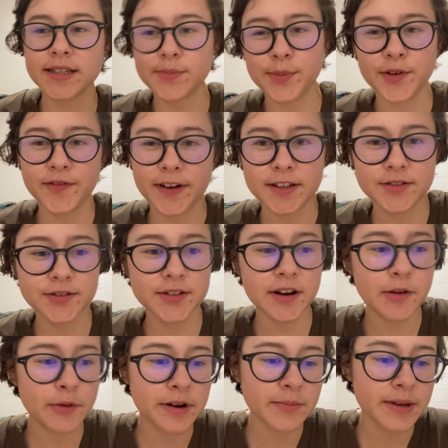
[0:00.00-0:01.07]
the professors
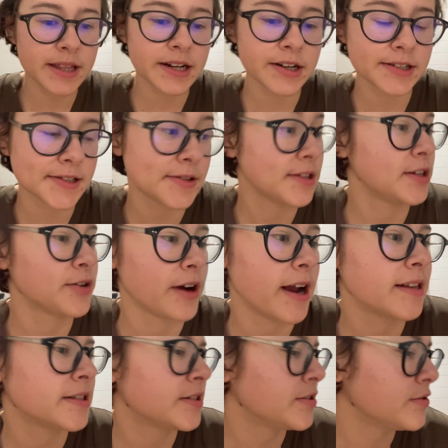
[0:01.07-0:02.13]
aren't going to be there. It's only
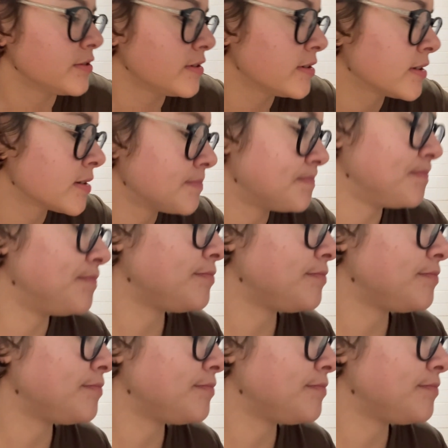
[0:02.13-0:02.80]
grad students.